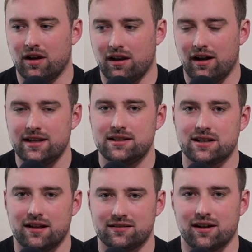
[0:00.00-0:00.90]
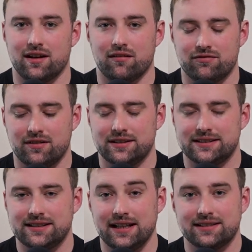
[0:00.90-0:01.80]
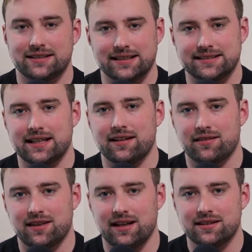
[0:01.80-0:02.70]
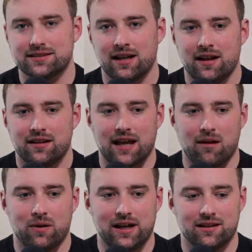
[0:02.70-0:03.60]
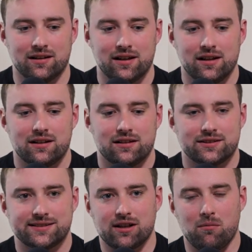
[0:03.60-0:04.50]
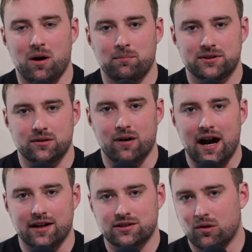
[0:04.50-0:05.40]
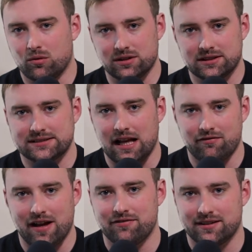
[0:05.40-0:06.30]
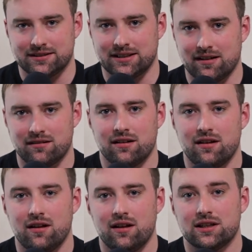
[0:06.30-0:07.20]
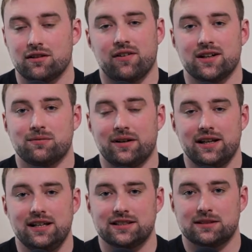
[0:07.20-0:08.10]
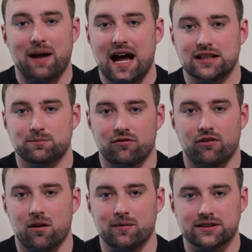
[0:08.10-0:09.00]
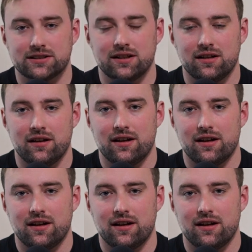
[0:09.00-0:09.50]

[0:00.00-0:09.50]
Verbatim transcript: relies on kind of six distinct things that will sum up to our total self efficacy. The first one of these is past performance